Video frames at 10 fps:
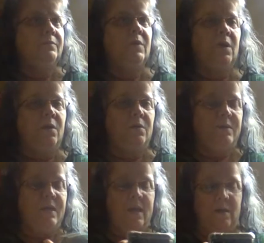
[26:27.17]
No,
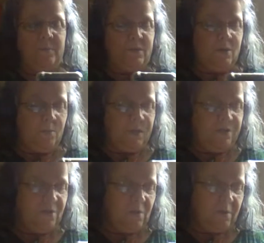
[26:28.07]
yeah, but
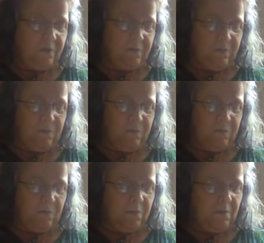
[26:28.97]
nobody's on.
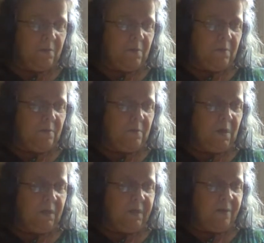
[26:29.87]

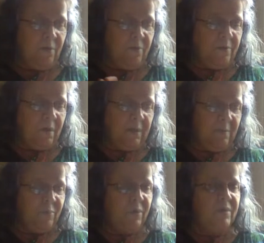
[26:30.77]
I let her, I
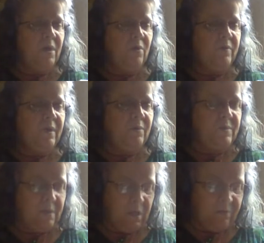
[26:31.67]
let Brooke know that I
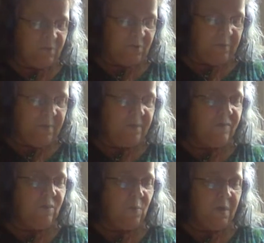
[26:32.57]
was live streaming if
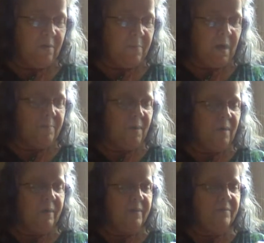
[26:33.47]
she wanted to pop
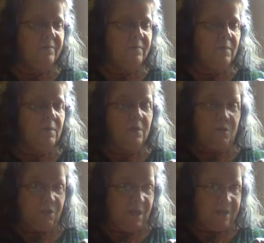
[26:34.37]
on, and
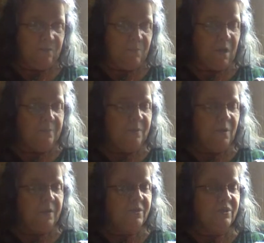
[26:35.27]
she hasn't popped
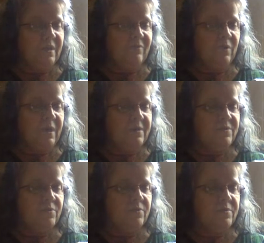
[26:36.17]
on and she never
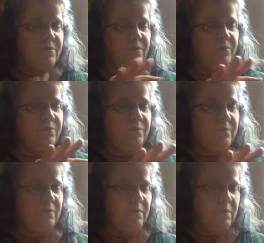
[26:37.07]
answered, so
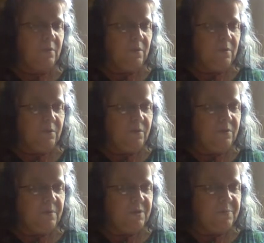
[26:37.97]

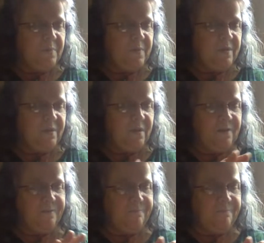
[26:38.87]
she must be busy.